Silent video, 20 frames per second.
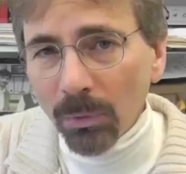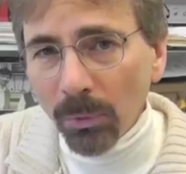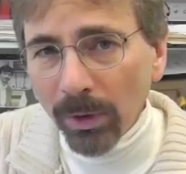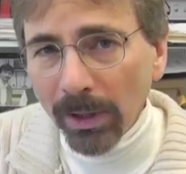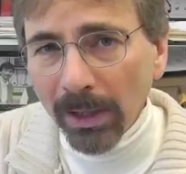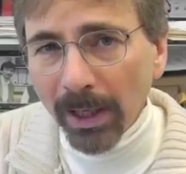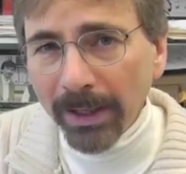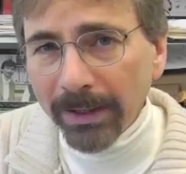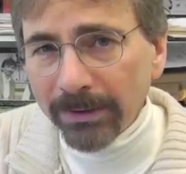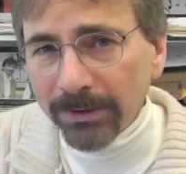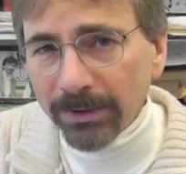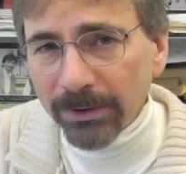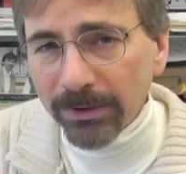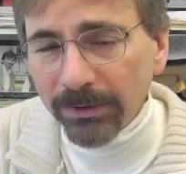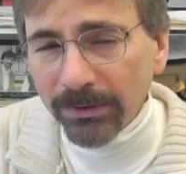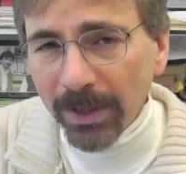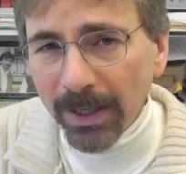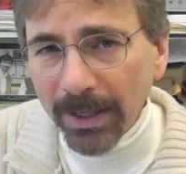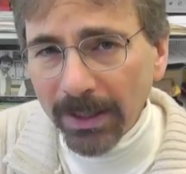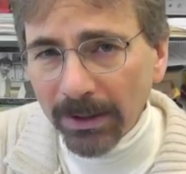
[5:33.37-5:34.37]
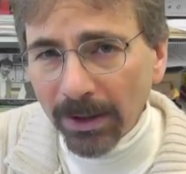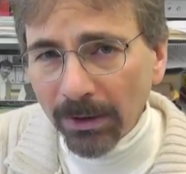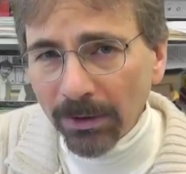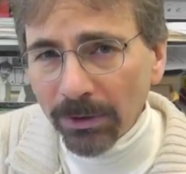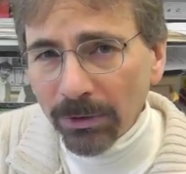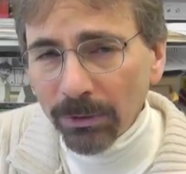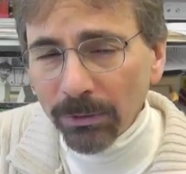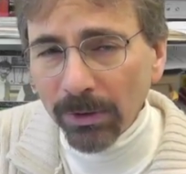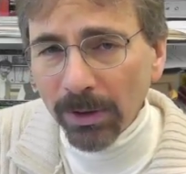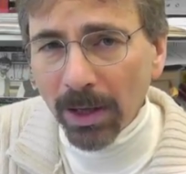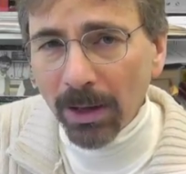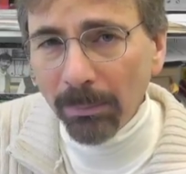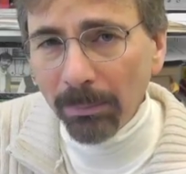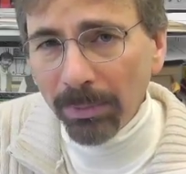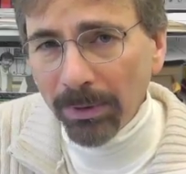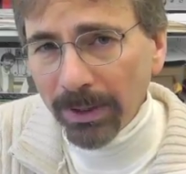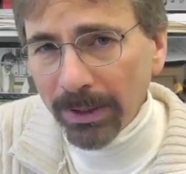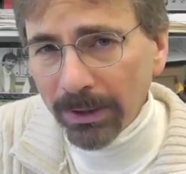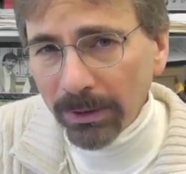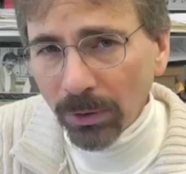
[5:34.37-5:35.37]
We like to say at our new
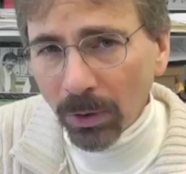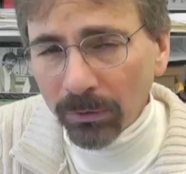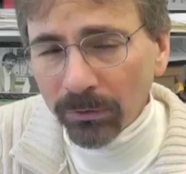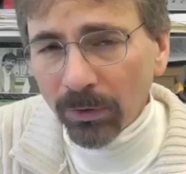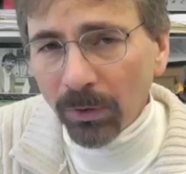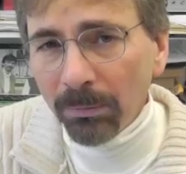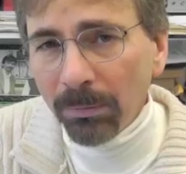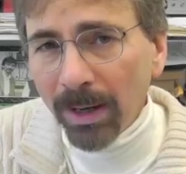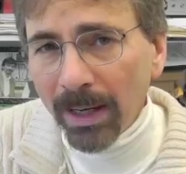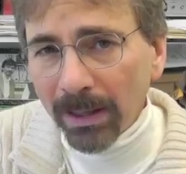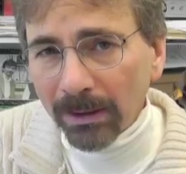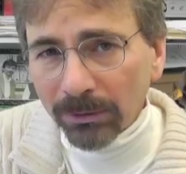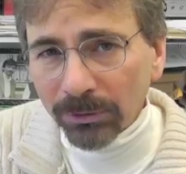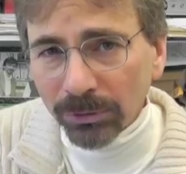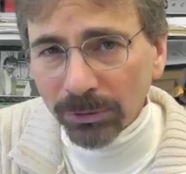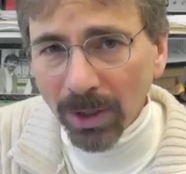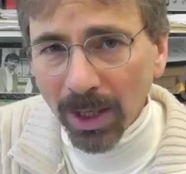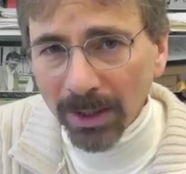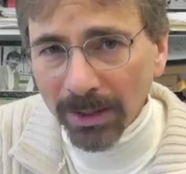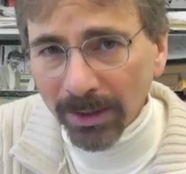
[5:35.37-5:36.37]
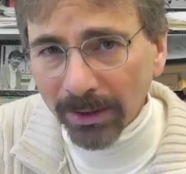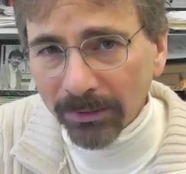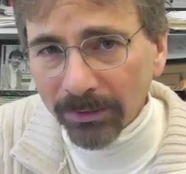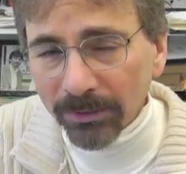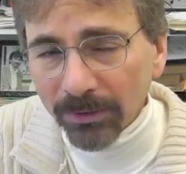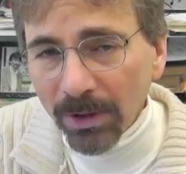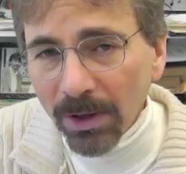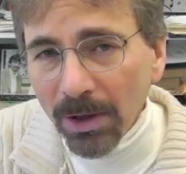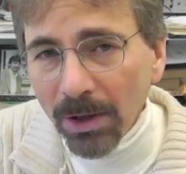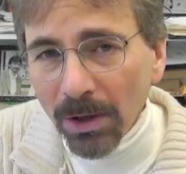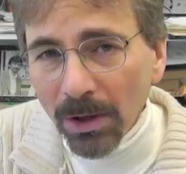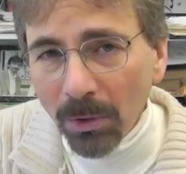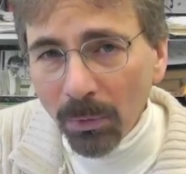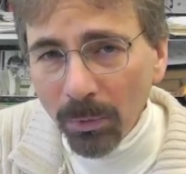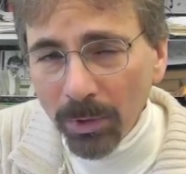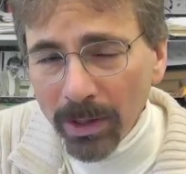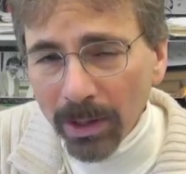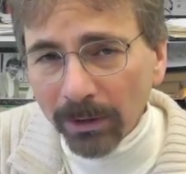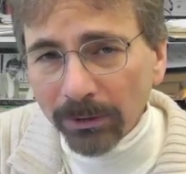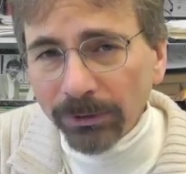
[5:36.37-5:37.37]
company, Novobiotronics,
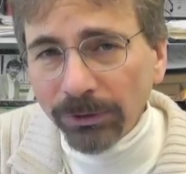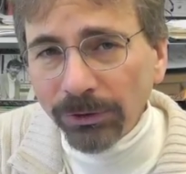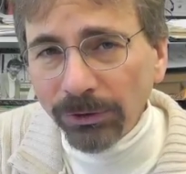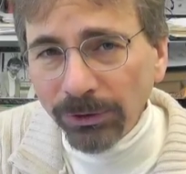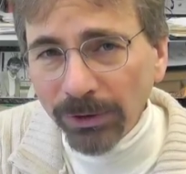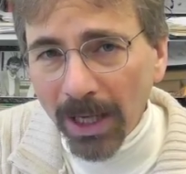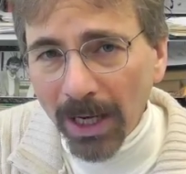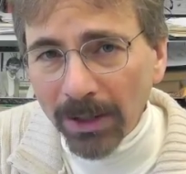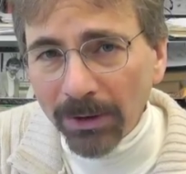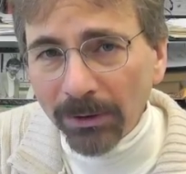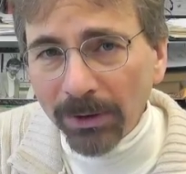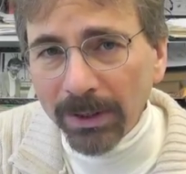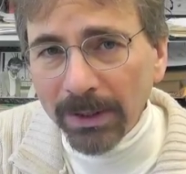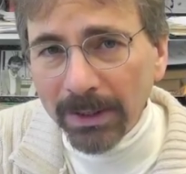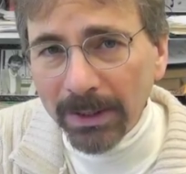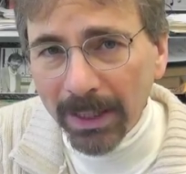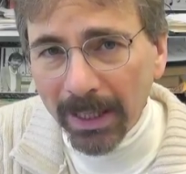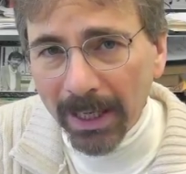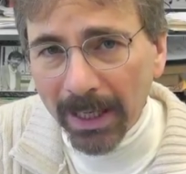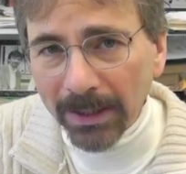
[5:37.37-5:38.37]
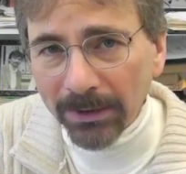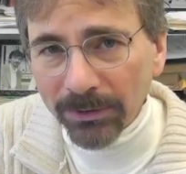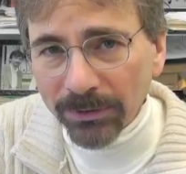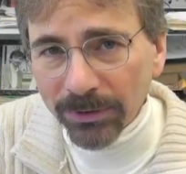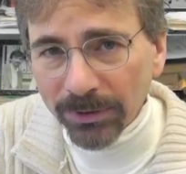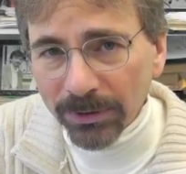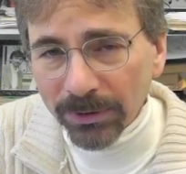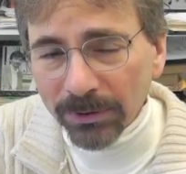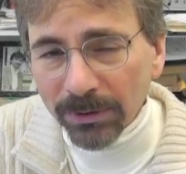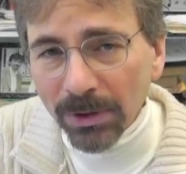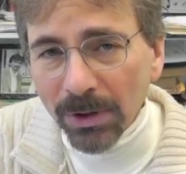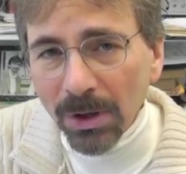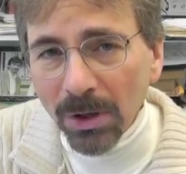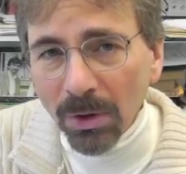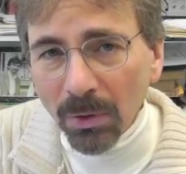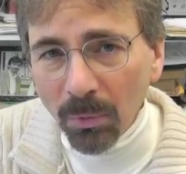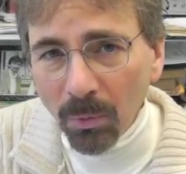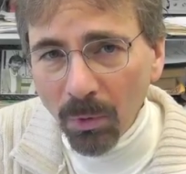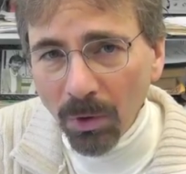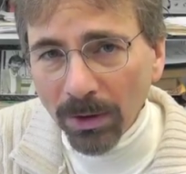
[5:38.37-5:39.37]
we are shattering cancer
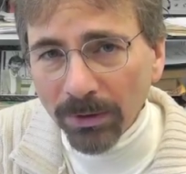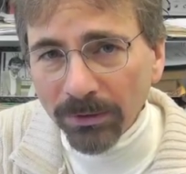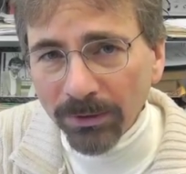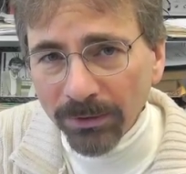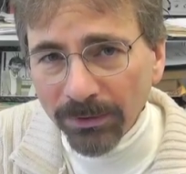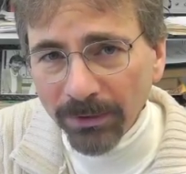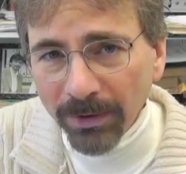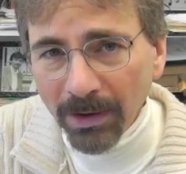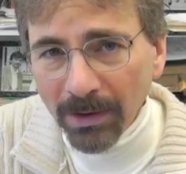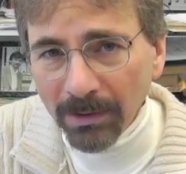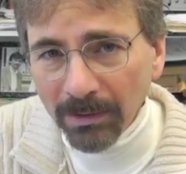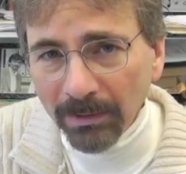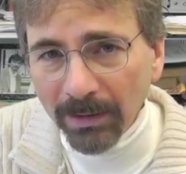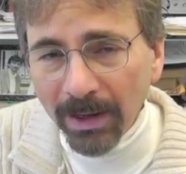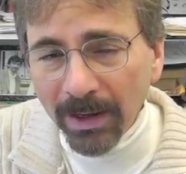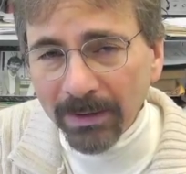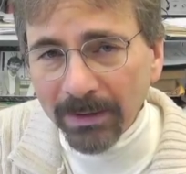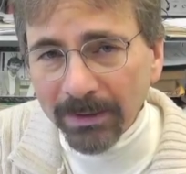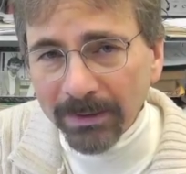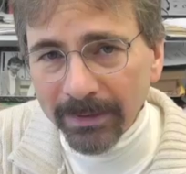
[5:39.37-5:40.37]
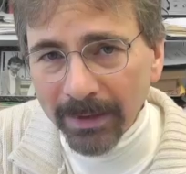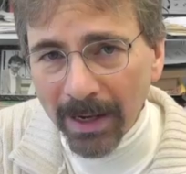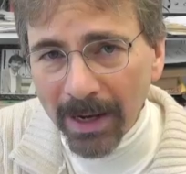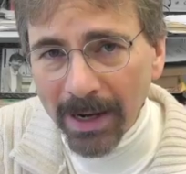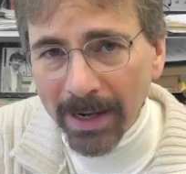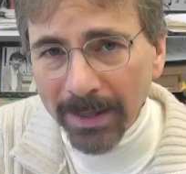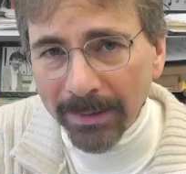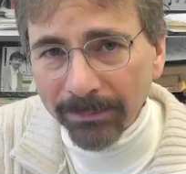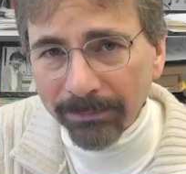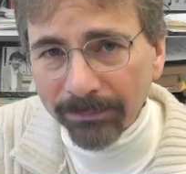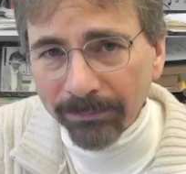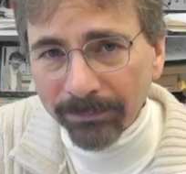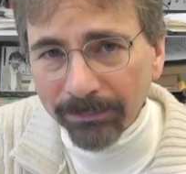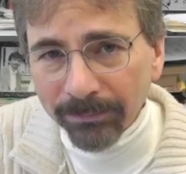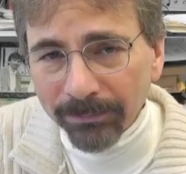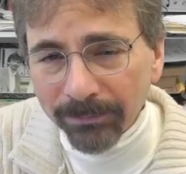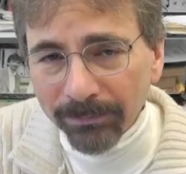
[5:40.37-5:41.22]
one cell at a time.